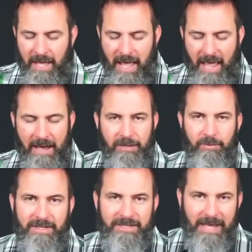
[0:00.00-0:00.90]
and you
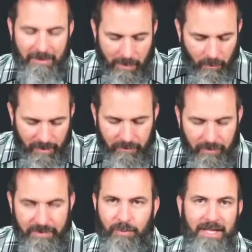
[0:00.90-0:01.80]
want to see how that one
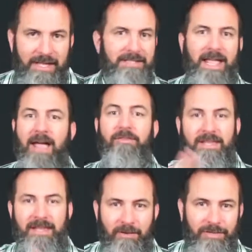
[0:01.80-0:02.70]
verse relates to
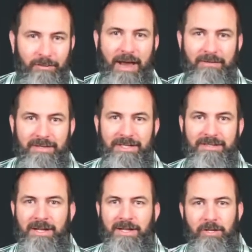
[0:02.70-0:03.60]
everything else around it.